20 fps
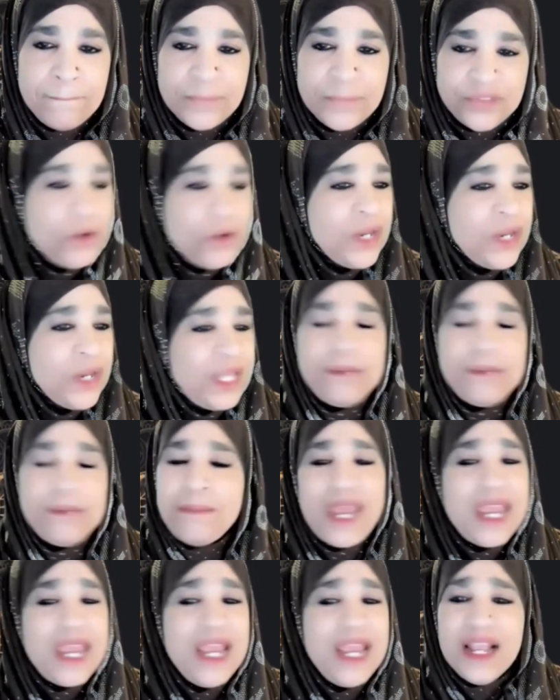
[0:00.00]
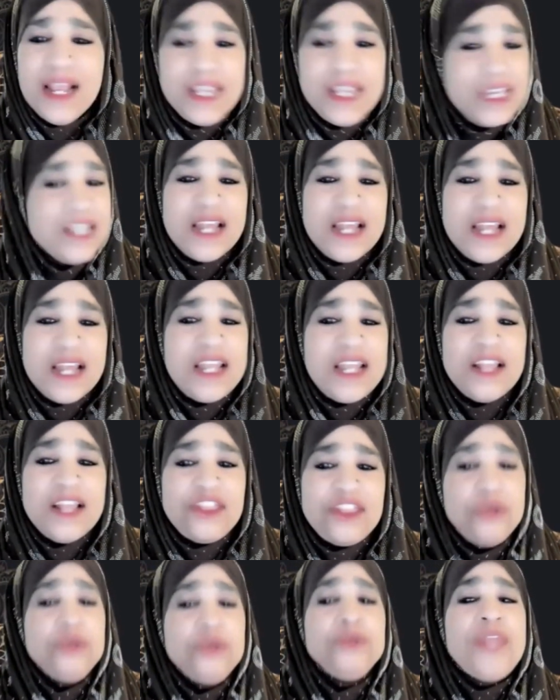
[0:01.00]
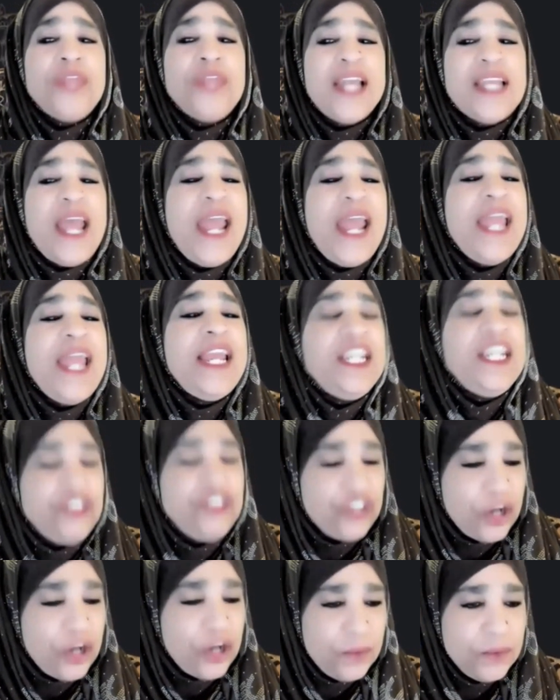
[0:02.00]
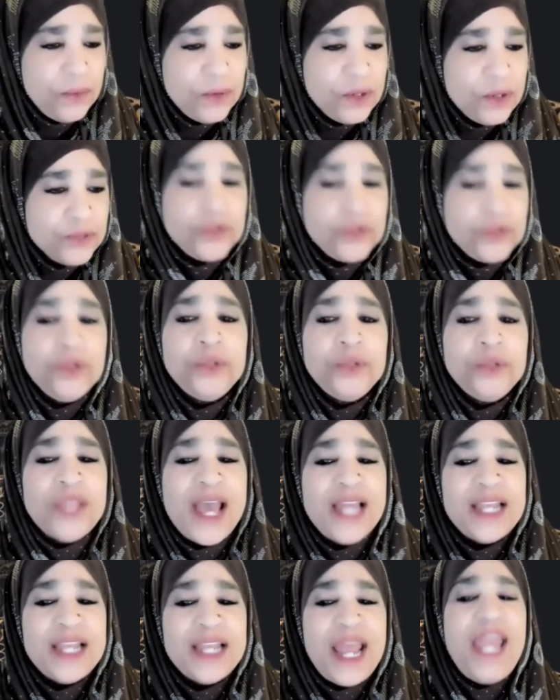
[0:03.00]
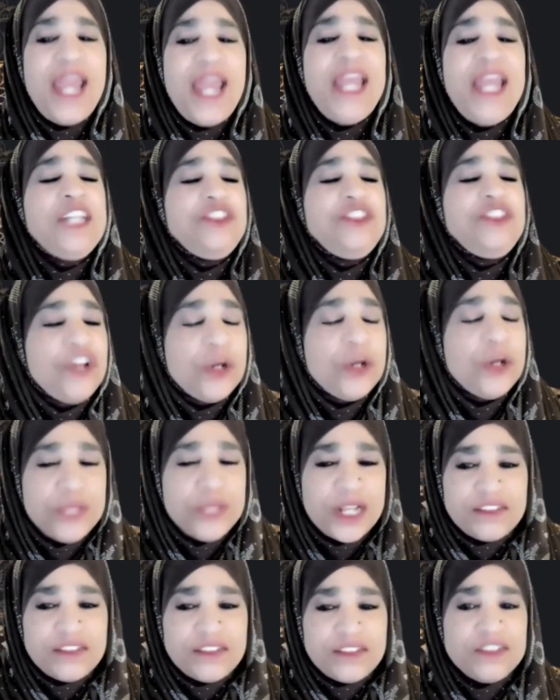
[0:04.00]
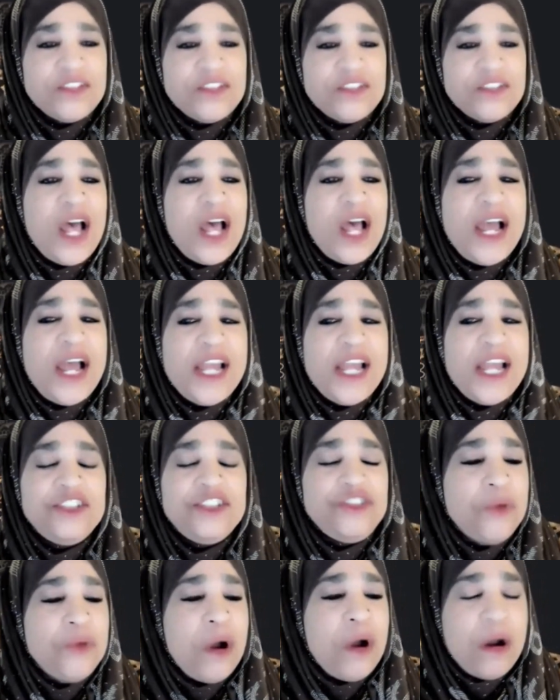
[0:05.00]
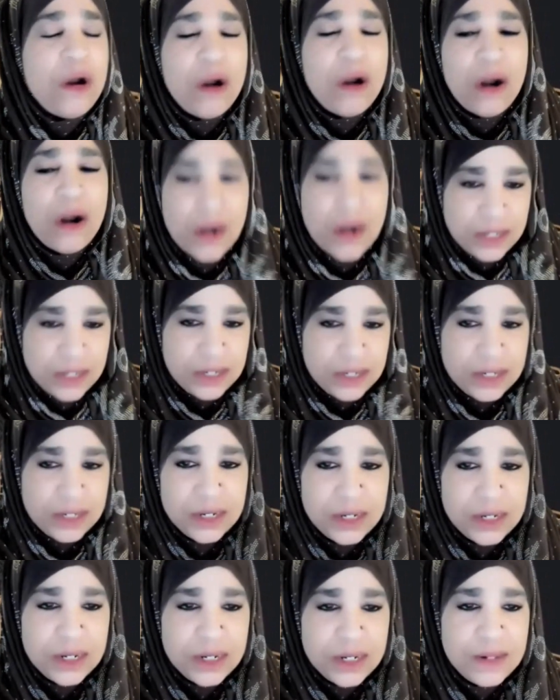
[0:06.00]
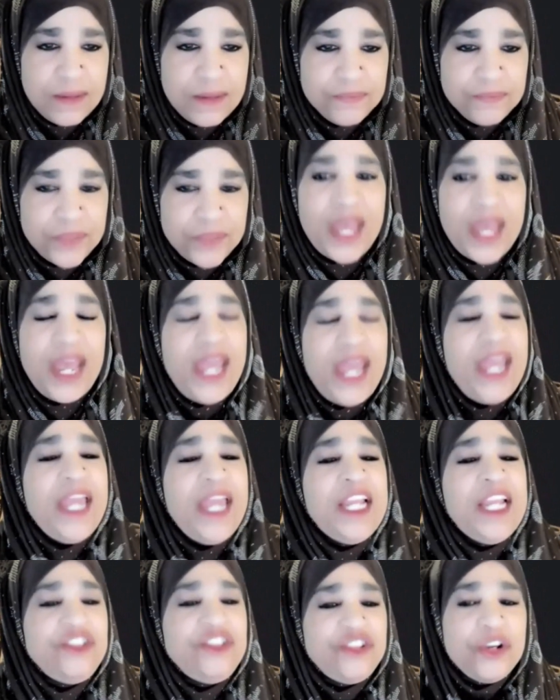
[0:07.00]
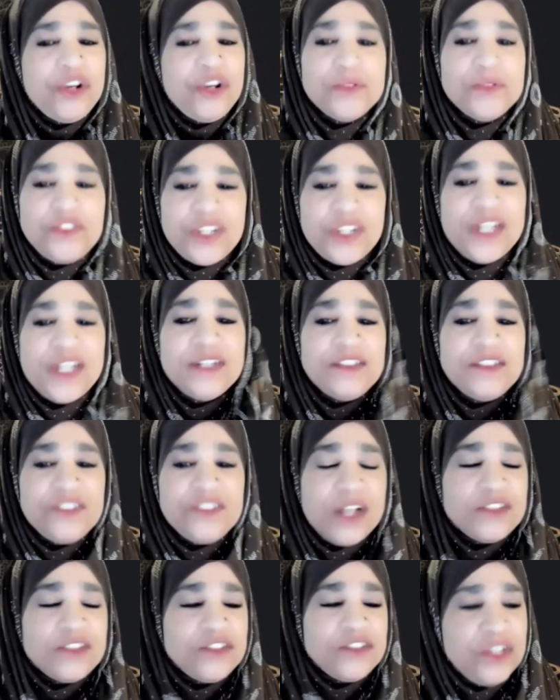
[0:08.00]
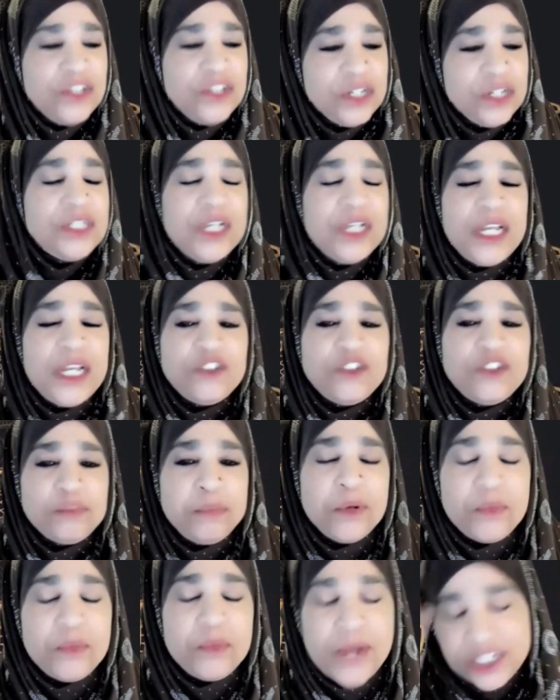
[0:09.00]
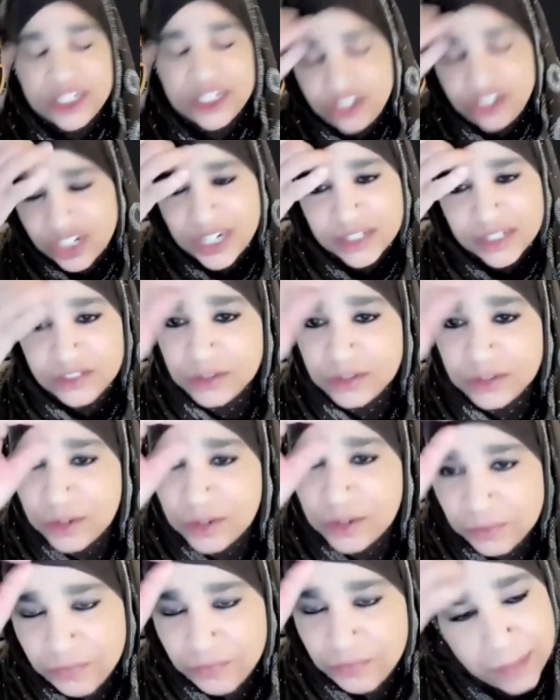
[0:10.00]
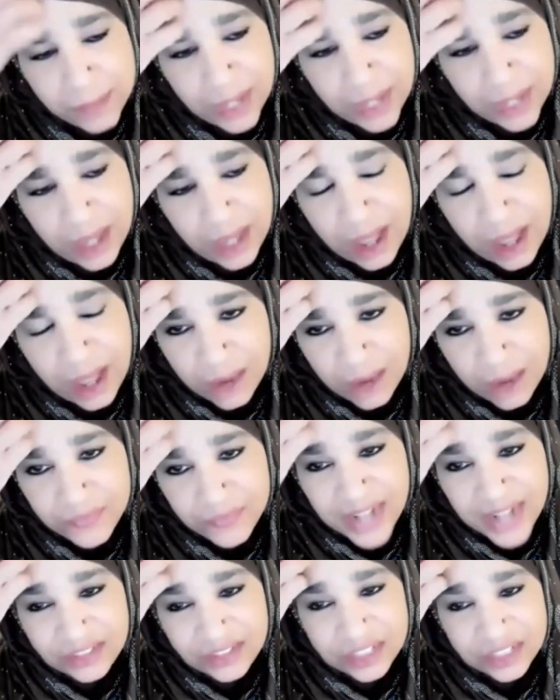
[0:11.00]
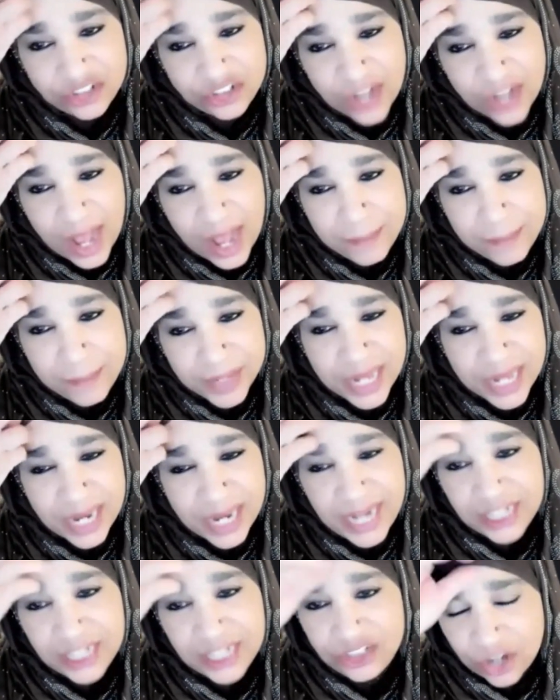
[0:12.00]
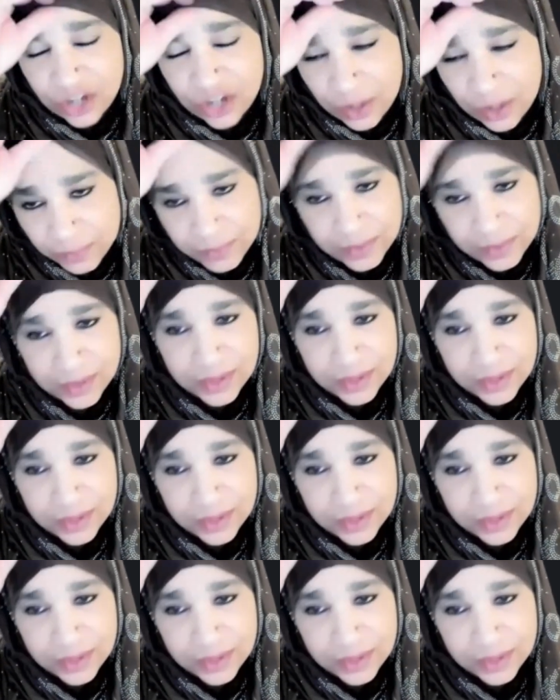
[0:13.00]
So he may, through that angel that's assigned to our heart, the angel sends us good inspirations from Allah. That's the job of that angel.